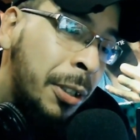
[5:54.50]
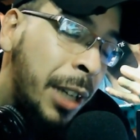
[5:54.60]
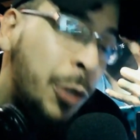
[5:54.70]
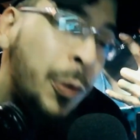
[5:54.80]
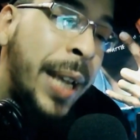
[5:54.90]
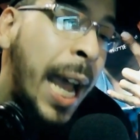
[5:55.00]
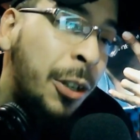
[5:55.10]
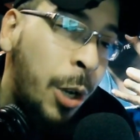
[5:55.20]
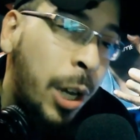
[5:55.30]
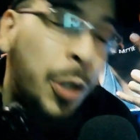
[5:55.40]
his
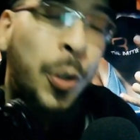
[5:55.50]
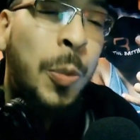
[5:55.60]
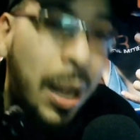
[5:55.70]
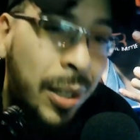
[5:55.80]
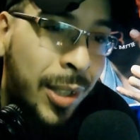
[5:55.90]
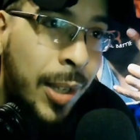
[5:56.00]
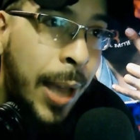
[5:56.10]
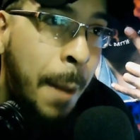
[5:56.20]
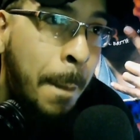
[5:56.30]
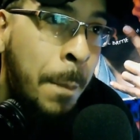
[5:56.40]
reaction or his response to
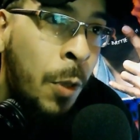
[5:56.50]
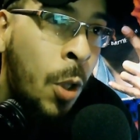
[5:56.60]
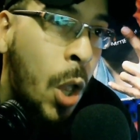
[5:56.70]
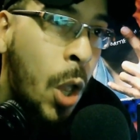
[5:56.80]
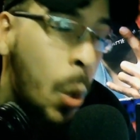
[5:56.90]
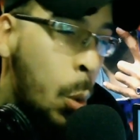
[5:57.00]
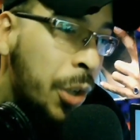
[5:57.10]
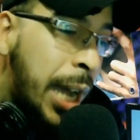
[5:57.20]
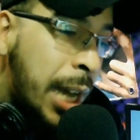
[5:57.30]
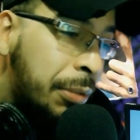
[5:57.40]
that was
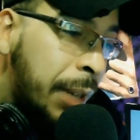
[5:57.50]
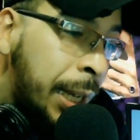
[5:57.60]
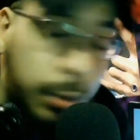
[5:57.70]
kind of like,